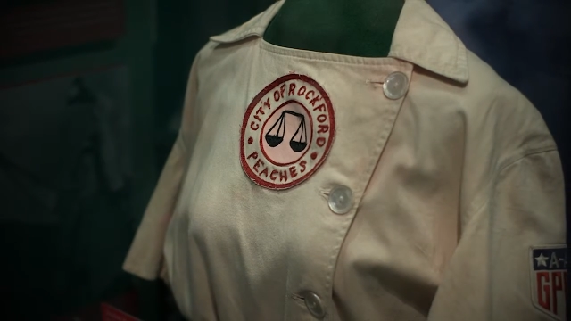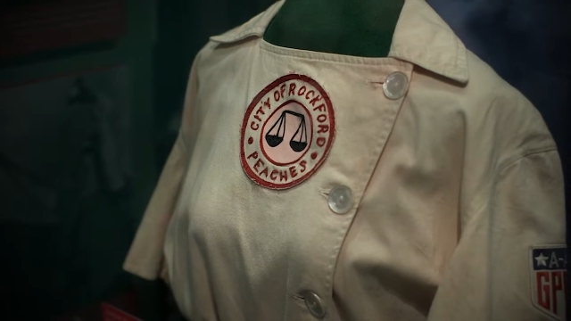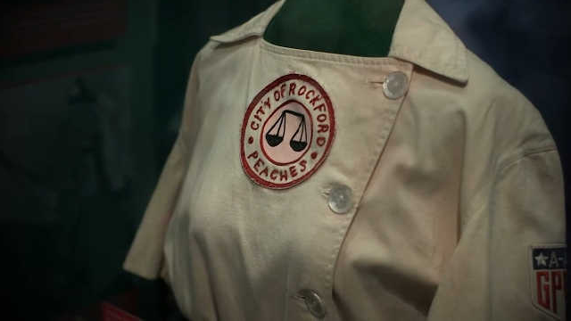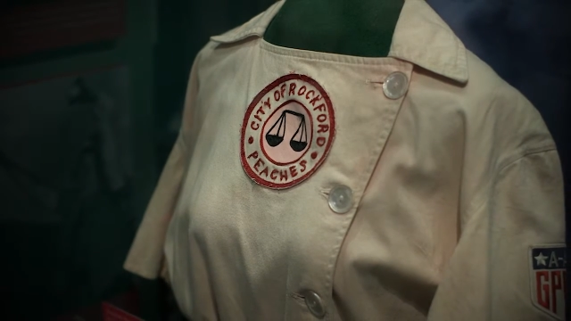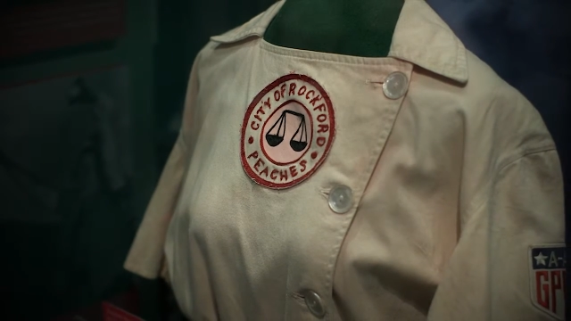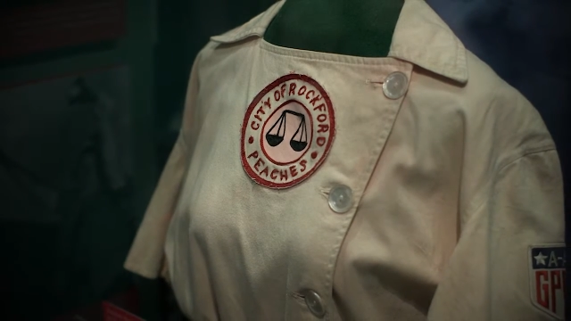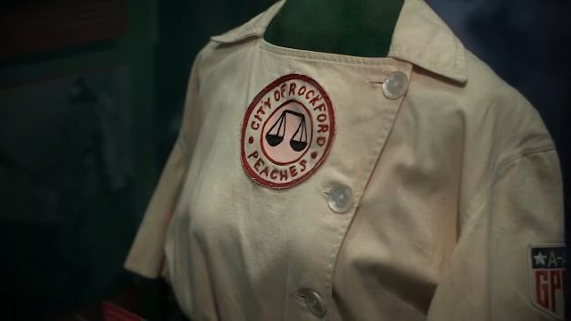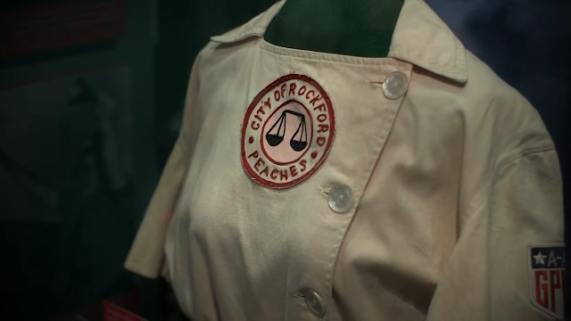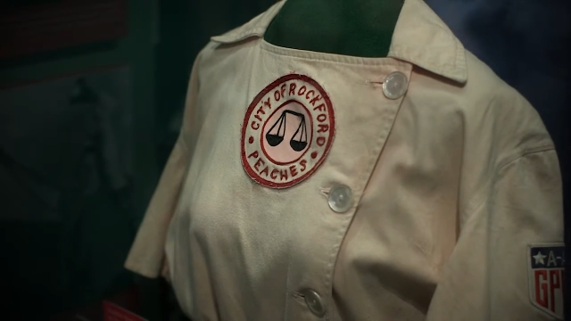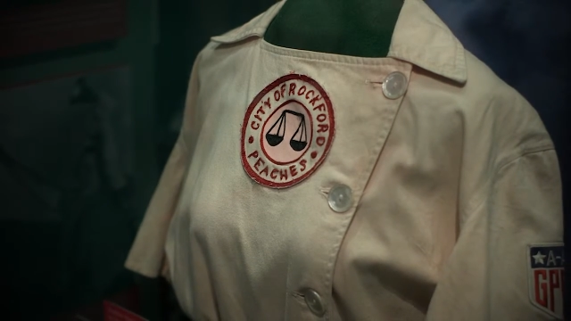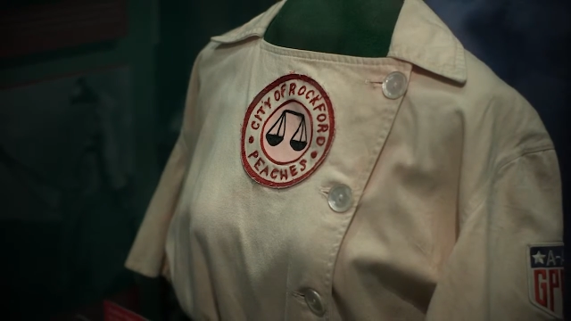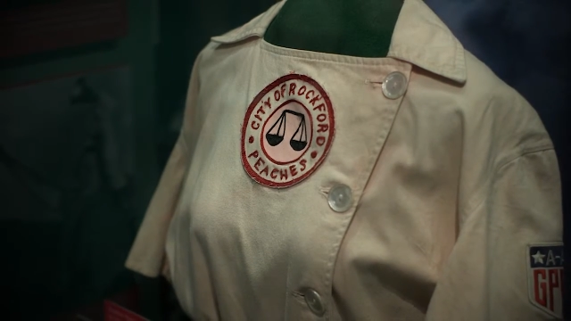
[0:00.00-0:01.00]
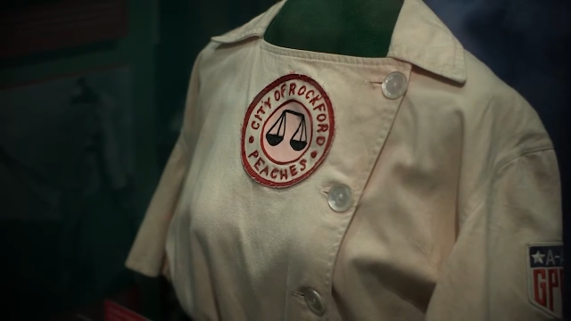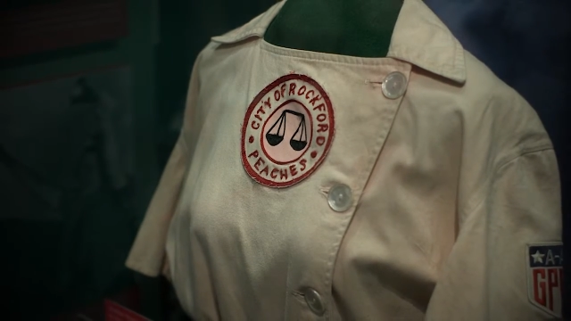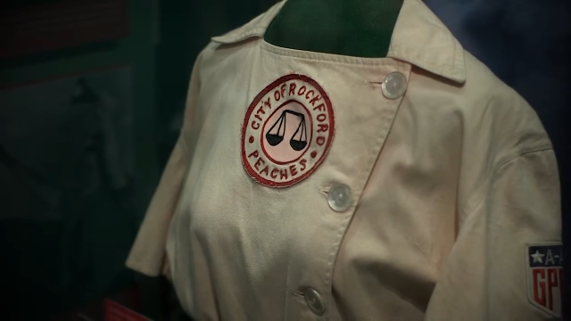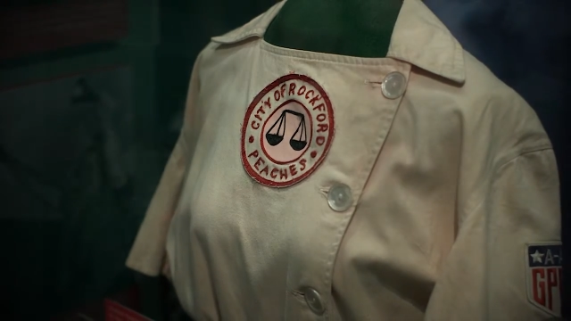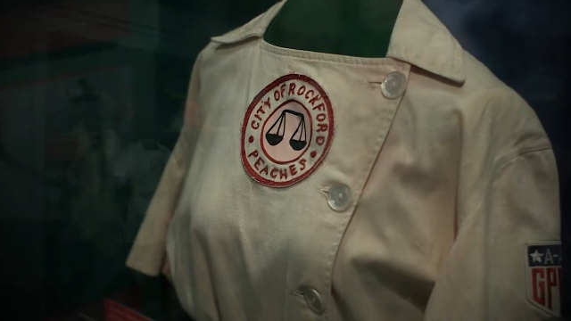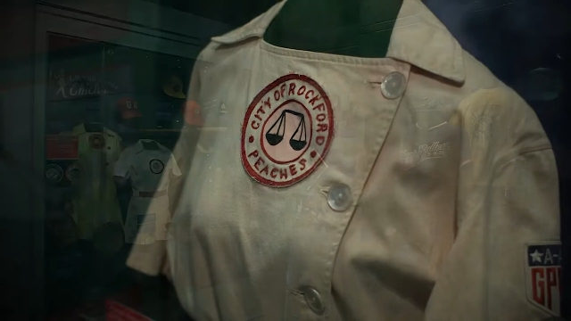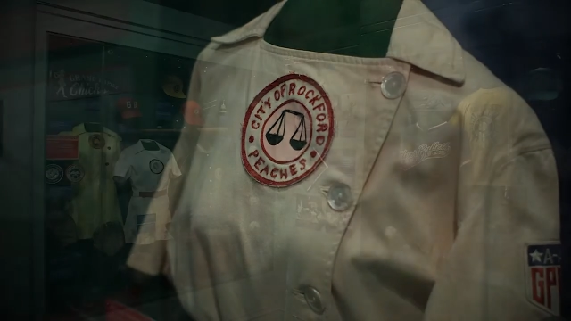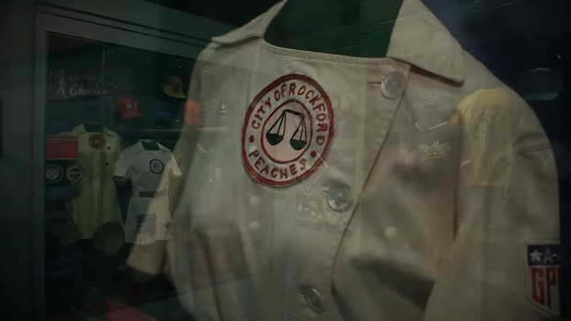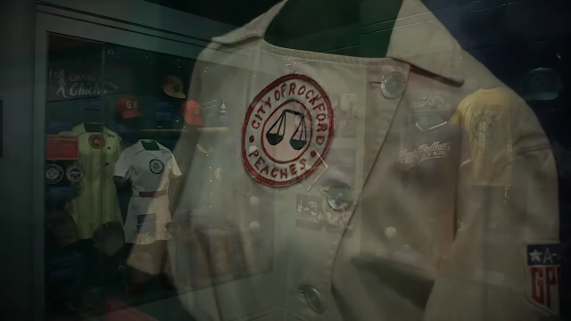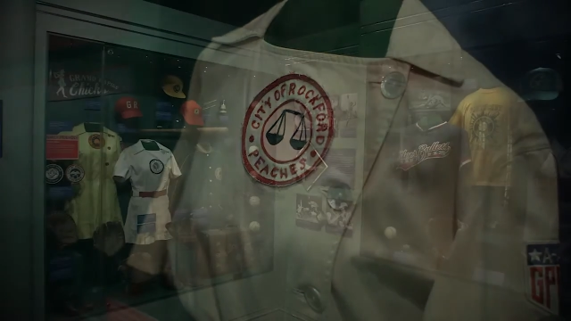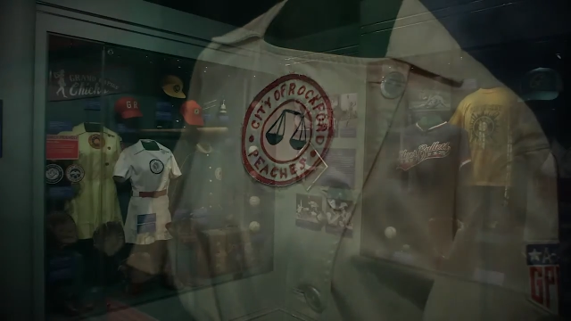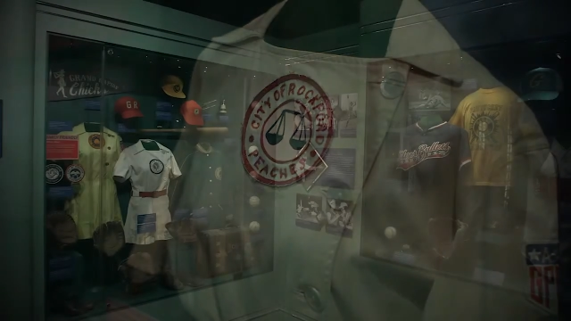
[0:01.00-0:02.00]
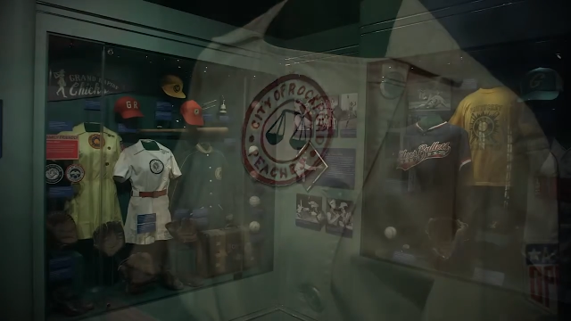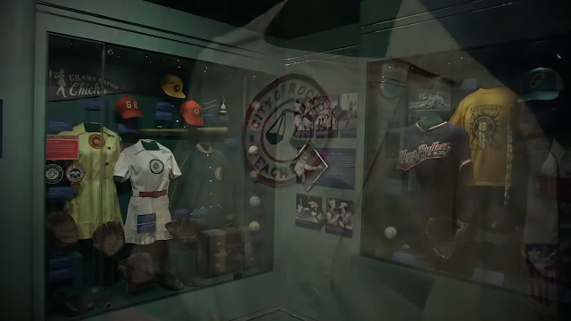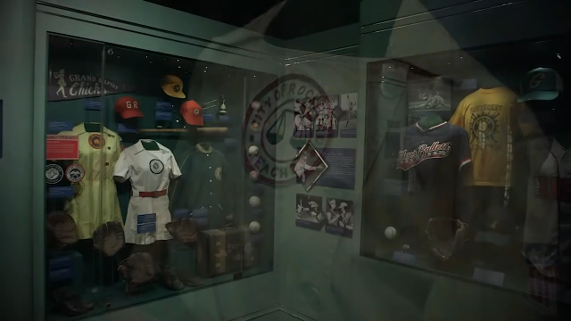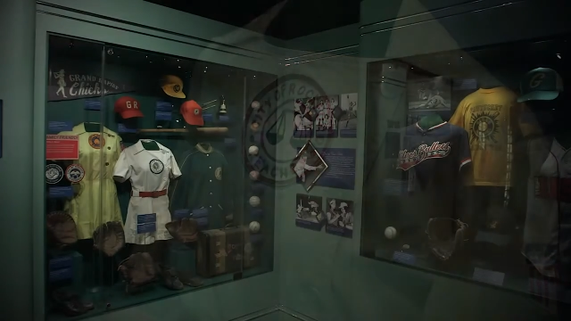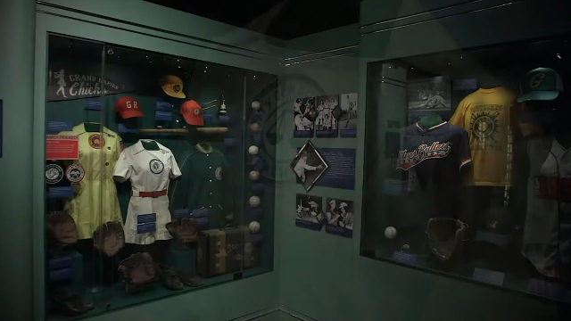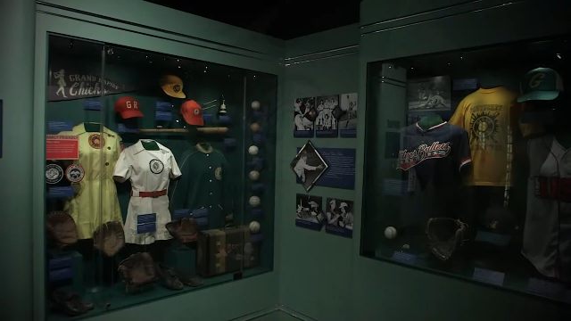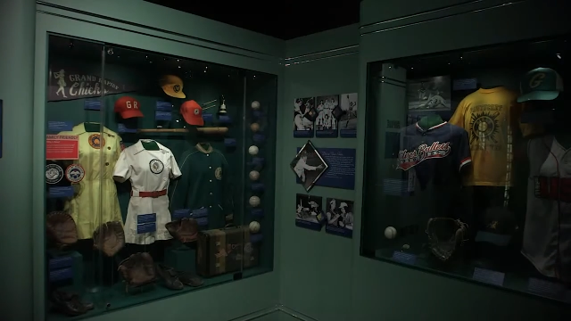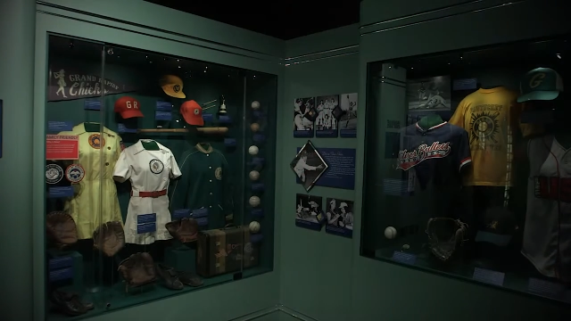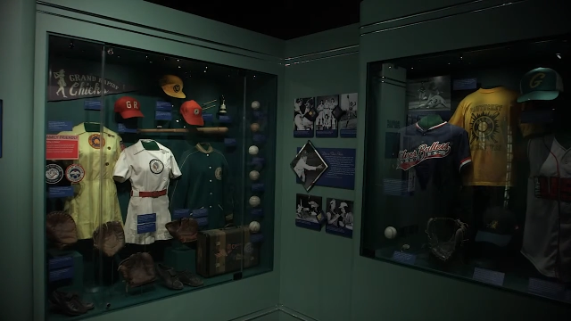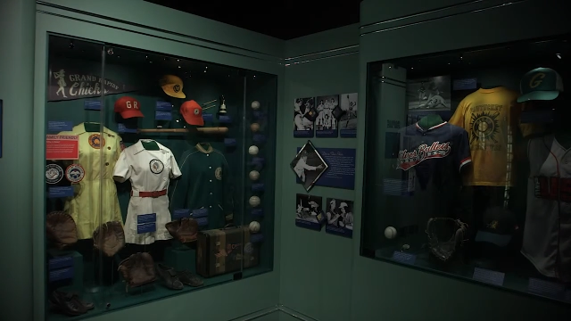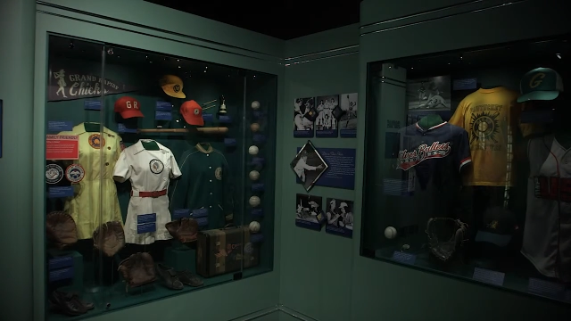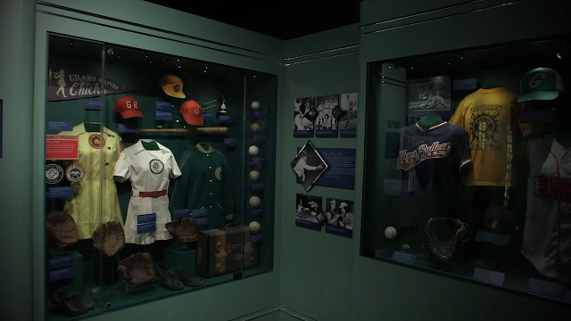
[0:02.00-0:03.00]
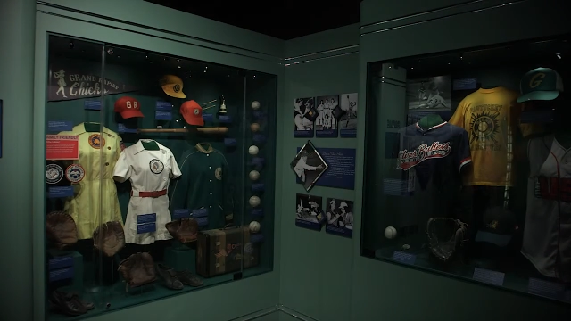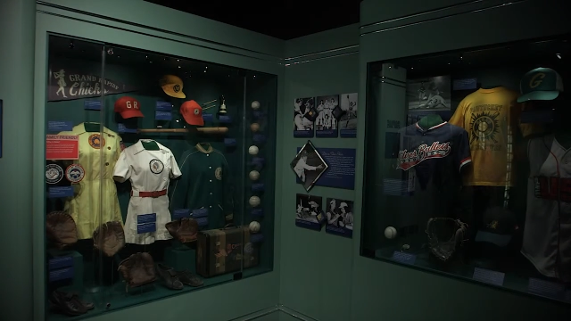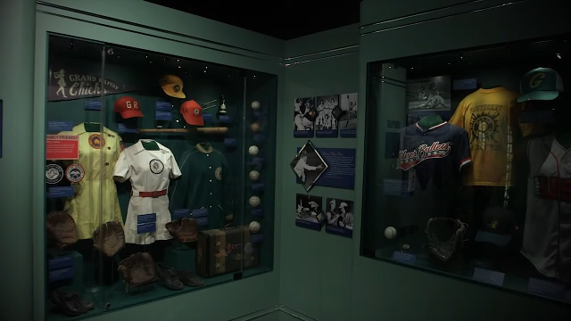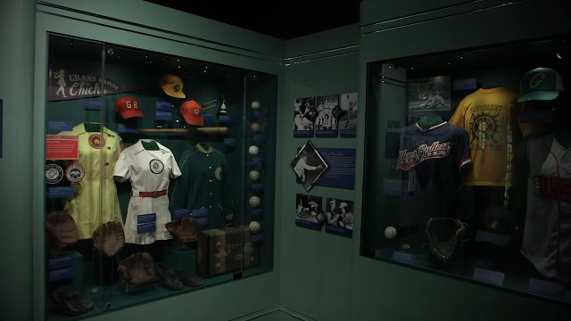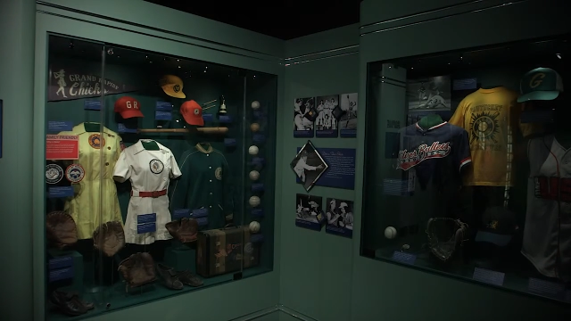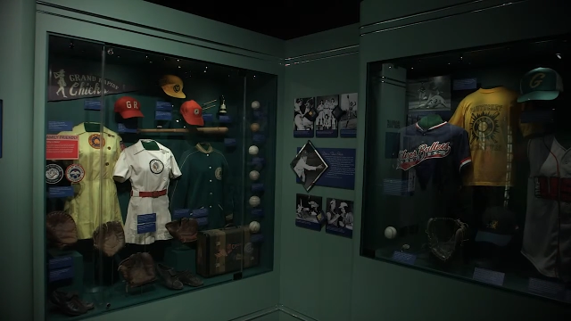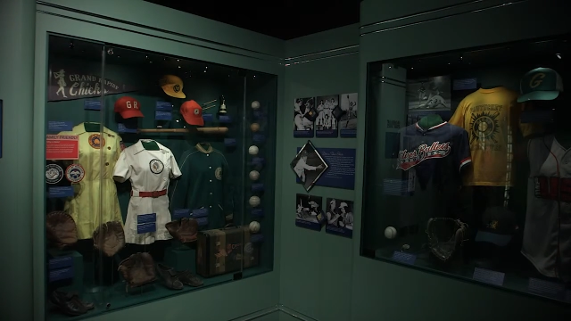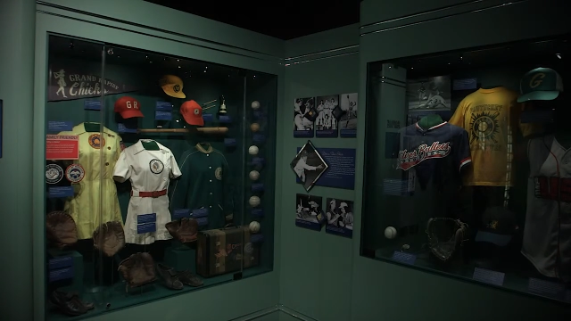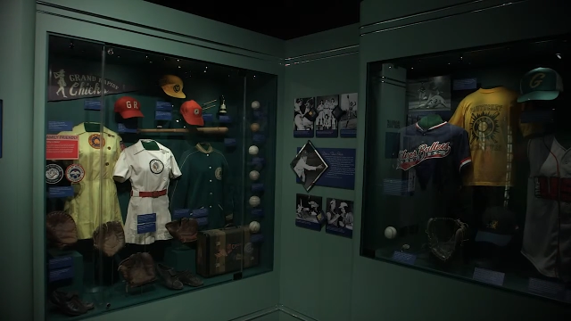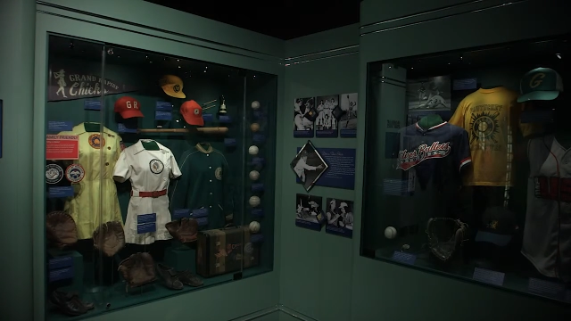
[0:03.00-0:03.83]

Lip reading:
[unreadable: no face in view]